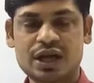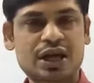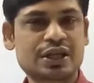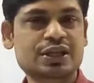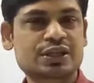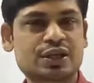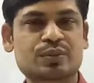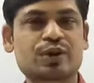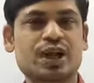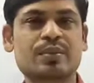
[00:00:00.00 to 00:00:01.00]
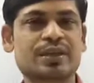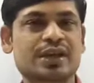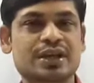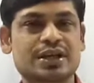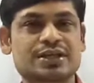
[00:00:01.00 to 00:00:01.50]
and the thermogram
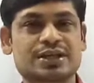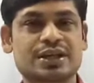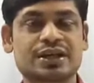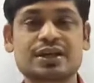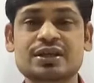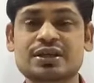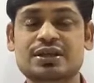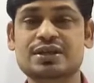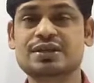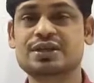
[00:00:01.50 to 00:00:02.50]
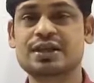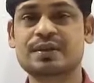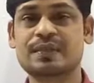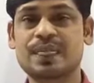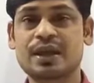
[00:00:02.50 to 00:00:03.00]
in a
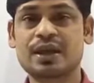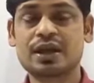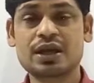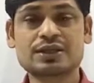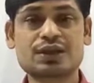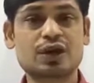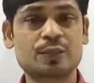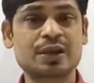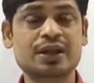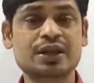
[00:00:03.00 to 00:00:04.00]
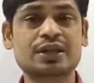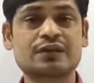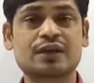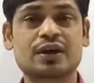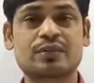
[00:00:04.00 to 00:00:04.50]
TGA is obtained in the
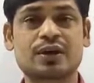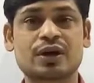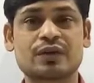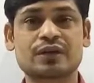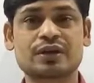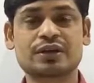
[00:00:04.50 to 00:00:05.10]
form of